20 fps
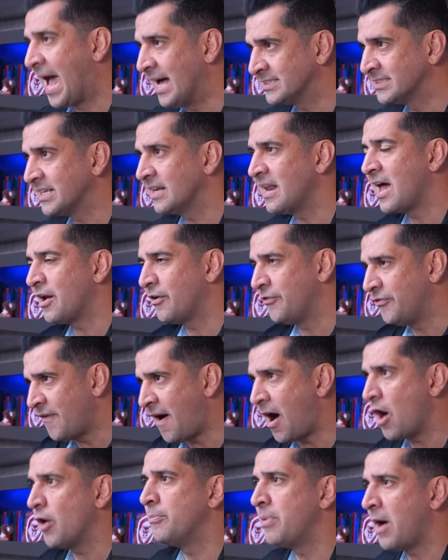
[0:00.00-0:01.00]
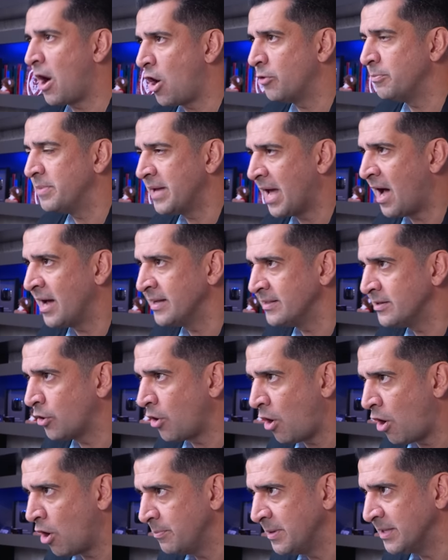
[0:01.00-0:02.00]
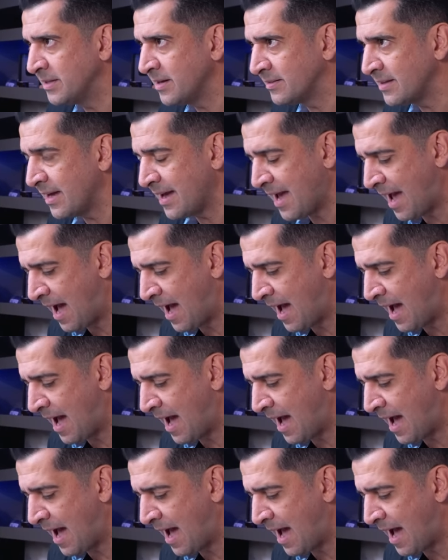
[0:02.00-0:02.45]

has a lot of firepower behind their army that they